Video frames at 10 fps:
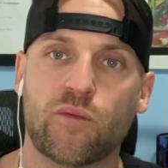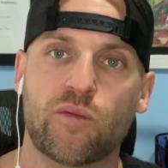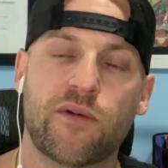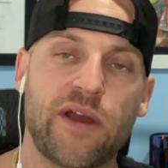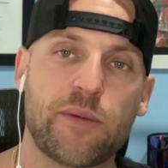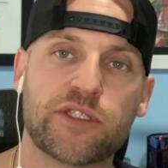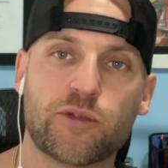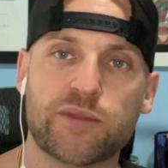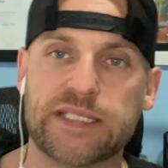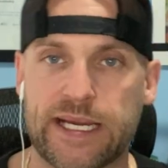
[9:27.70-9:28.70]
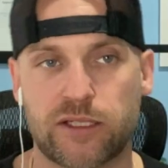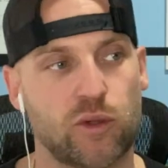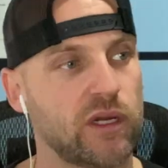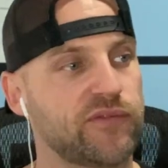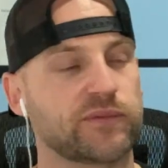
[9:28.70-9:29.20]
if I was to retain a
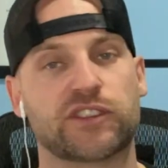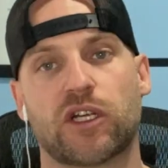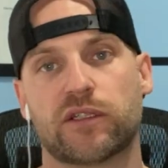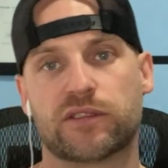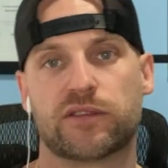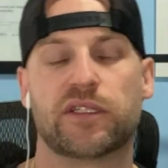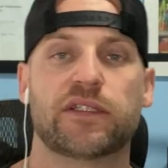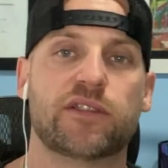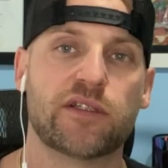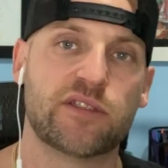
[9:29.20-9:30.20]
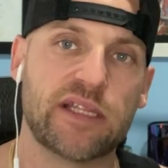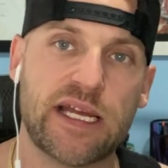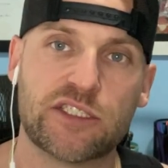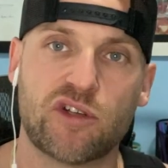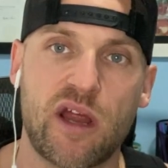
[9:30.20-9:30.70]
lawyer from start to
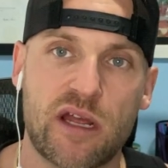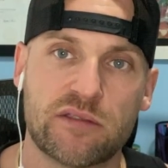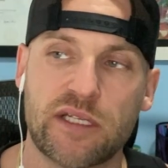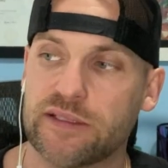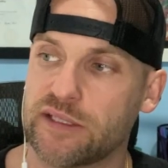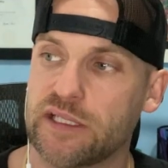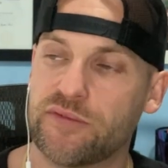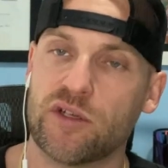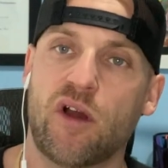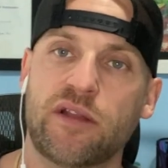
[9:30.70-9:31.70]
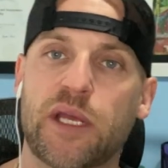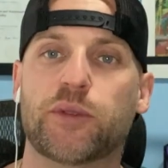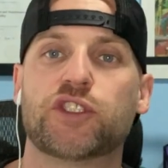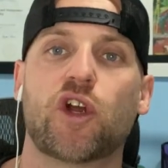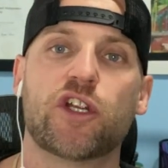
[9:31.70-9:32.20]
that trial and to even on, they would
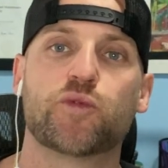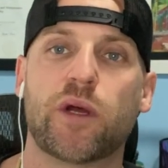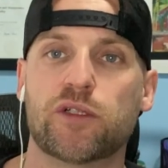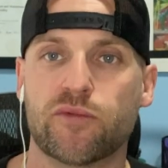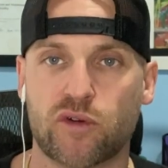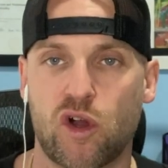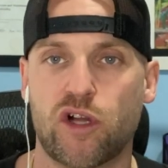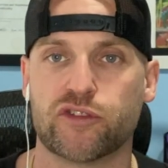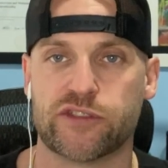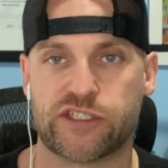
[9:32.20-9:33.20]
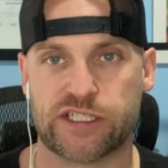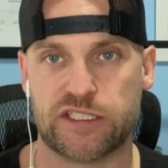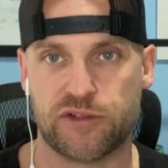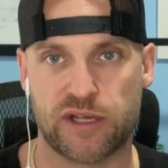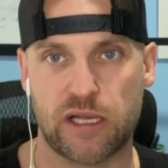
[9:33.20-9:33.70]
charge well over
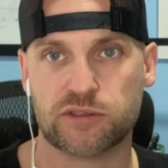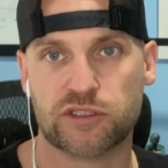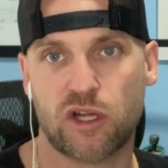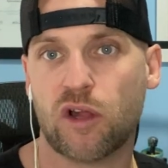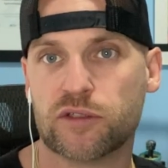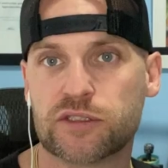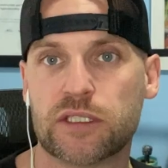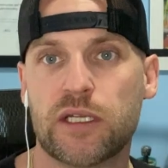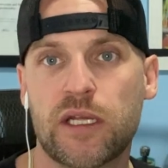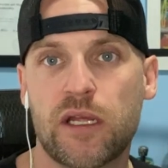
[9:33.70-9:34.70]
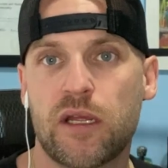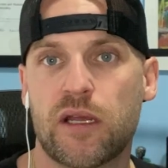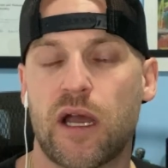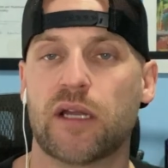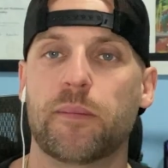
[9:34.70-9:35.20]
$160,000.
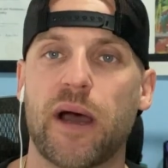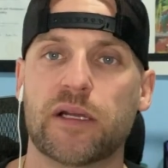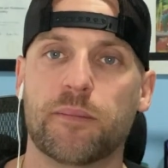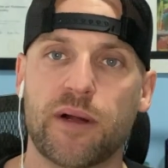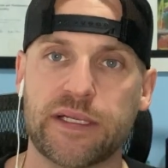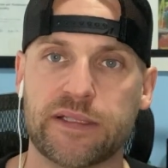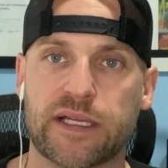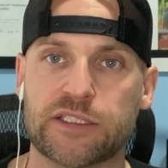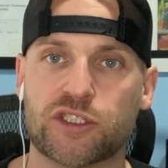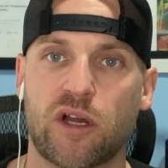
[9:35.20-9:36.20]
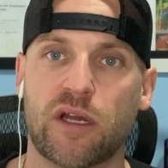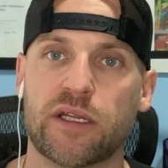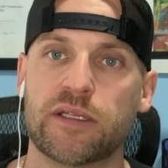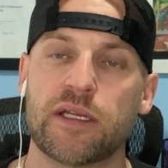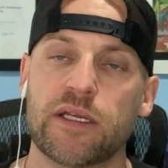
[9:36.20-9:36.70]
An amount of money that
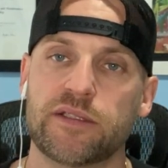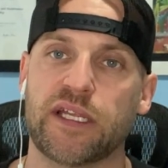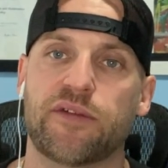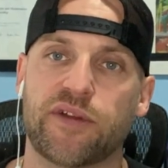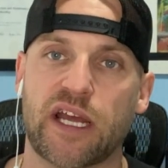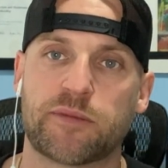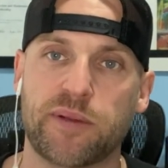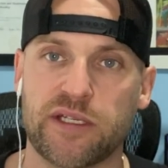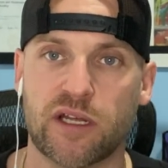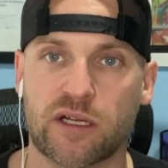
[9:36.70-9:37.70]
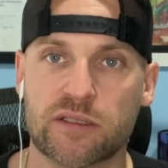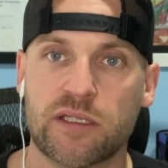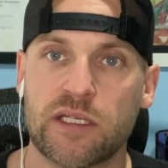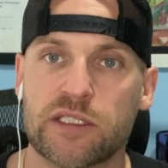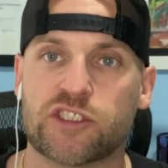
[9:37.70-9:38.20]
John David Ekping-Young
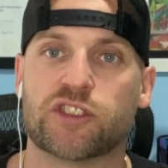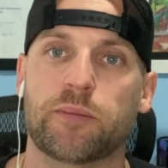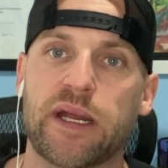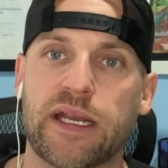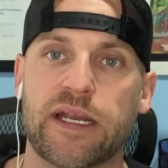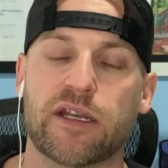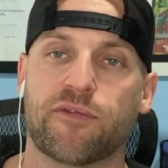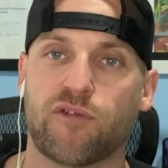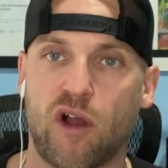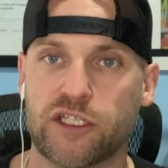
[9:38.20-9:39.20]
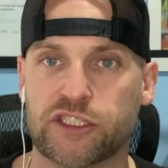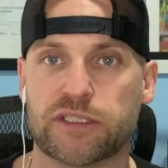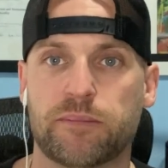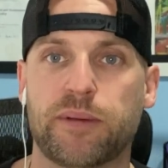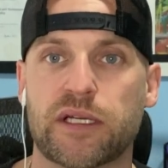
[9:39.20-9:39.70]
submitted in a
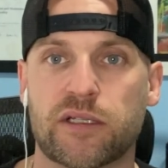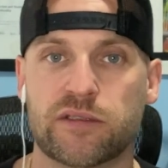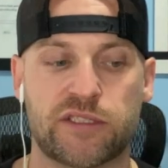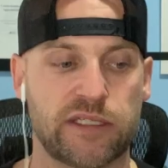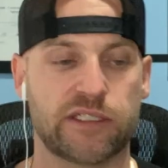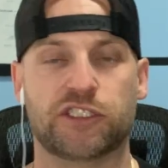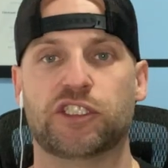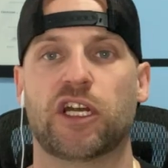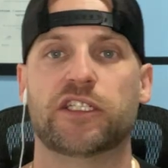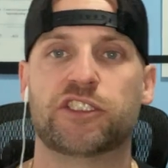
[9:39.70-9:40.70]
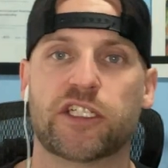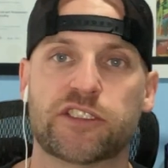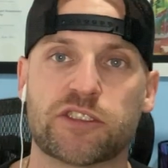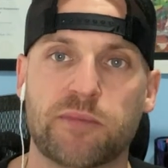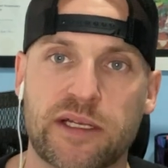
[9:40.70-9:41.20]
fraudulent bill to this judge,
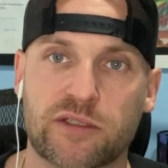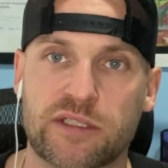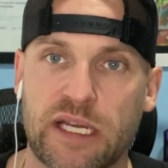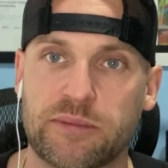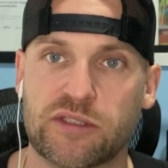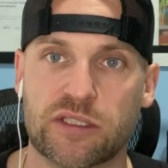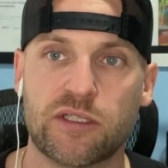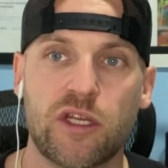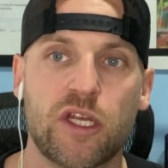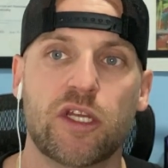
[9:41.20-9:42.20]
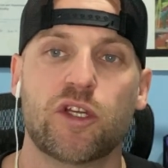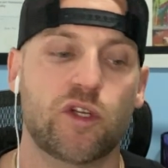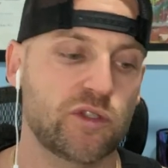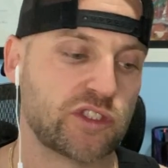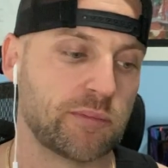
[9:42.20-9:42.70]
Justice Michael Gibson,
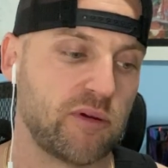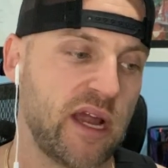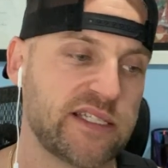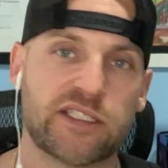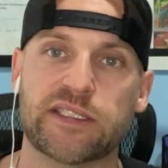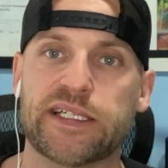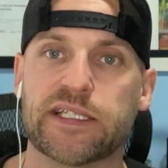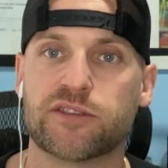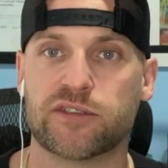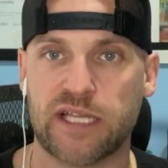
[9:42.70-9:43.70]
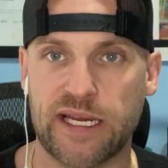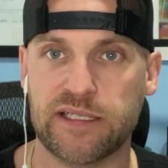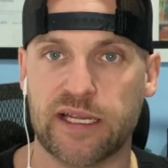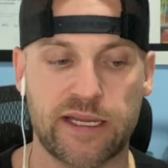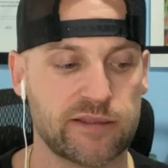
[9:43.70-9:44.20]
who surprisingly entertained
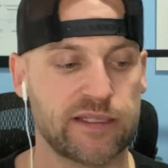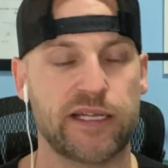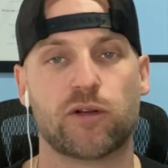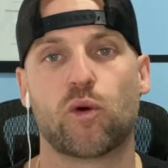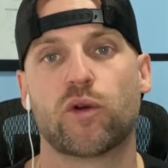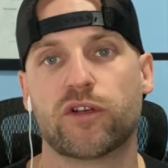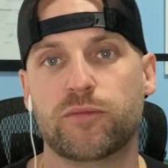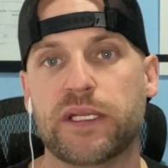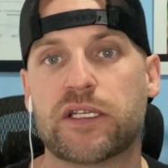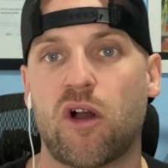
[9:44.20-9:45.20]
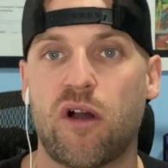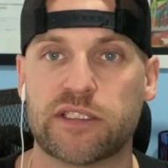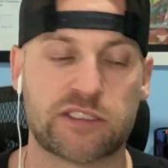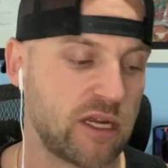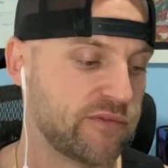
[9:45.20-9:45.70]
it and later ordered me
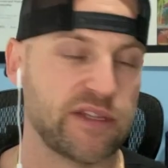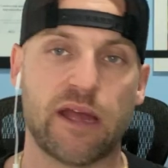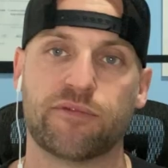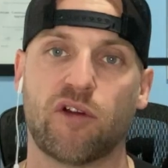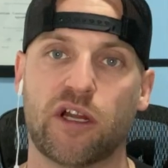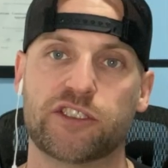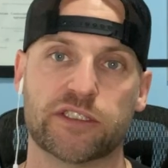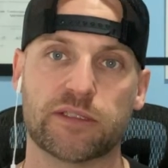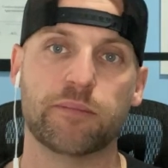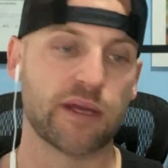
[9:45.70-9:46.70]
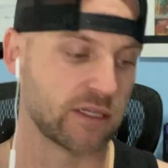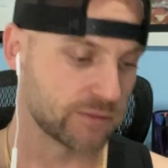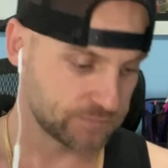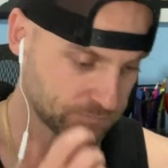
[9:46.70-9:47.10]
costs off of that fraudulent bill.